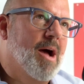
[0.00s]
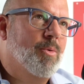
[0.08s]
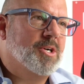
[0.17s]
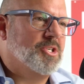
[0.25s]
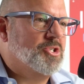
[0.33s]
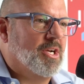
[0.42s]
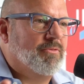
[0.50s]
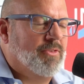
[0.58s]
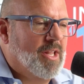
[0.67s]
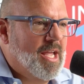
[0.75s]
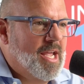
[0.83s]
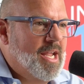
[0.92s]
I worked at
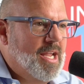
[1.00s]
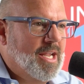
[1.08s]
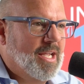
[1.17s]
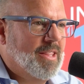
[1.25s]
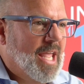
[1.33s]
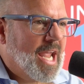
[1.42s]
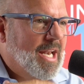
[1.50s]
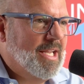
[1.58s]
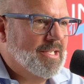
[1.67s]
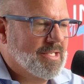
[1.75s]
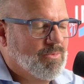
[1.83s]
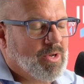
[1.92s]
Chick-fil-A in the
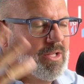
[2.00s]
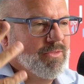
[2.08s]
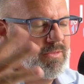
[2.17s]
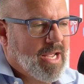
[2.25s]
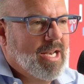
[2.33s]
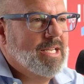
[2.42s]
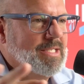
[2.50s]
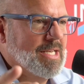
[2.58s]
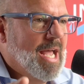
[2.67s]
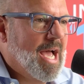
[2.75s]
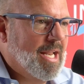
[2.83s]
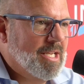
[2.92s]
80s and
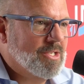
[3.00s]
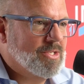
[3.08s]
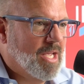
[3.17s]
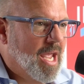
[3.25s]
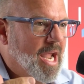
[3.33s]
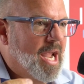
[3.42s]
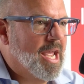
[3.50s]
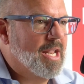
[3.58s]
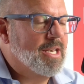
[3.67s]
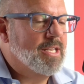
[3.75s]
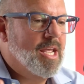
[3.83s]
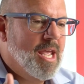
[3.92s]
90s,
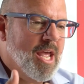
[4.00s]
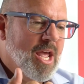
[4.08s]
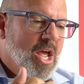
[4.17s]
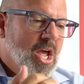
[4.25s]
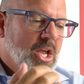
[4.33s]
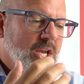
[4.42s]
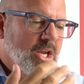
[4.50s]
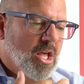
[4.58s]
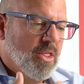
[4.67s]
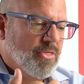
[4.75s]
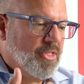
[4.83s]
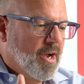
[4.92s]
and
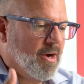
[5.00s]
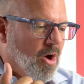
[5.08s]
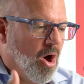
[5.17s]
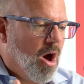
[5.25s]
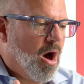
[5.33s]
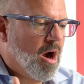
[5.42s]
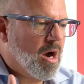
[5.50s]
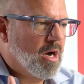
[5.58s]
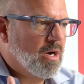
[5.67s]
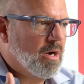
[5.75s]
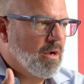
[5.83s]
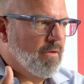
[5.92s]
there
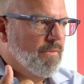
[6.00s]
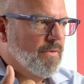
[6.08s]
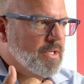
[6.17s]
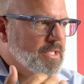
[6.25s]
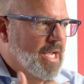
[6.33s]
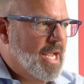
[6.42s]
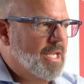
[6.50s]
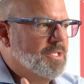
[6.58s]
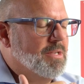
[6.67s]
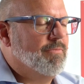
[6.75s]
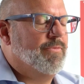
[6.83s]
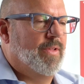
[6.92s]
are
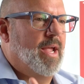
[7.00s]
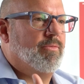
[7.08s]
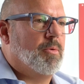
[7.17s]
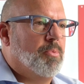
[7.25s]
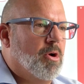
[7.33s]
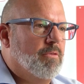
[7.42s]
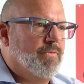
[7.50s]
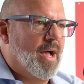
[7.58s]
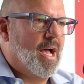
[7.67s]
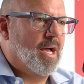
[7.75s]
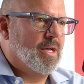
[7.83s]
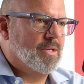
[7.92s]
taste and flavor
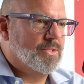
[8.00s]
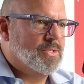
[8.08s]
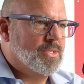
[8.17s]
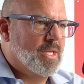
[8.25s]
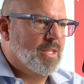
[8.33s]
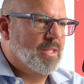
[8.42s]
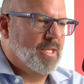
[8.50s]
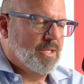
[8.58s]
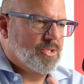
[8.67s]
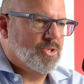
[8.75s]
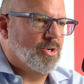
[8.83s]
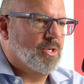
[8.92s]
profiles
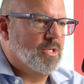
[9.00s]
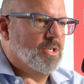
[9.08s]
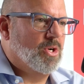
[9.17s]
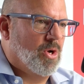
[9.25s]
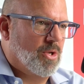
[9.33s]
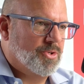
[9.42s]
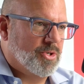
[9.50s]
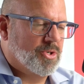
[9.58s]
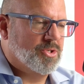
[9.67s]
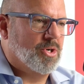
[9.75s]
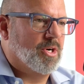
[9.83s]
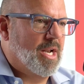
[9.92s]
that certain
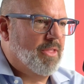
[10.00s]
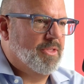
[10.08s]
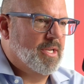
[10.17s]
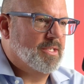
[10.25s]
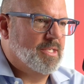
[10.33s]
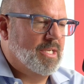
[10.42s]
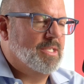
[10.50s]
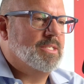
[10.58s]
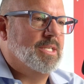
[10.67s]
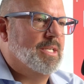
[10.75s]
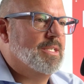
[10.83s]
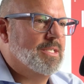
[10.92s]
cultures, certain ethnicities
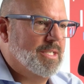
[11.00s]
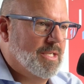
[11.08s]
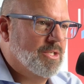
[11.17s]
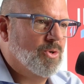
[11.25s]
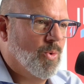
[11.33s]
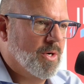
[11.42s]
tend